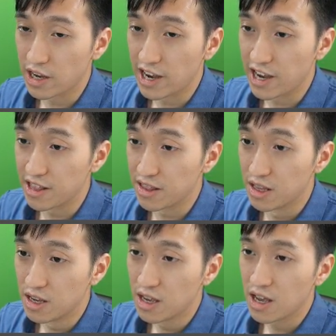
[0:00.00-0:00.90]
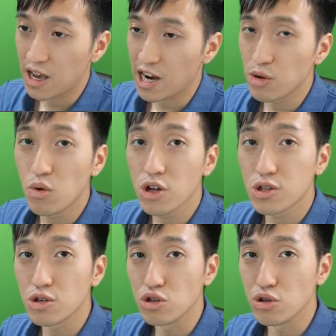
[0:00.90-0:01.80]
and I don't
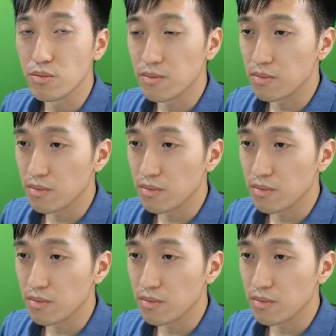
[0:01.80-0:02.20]
want to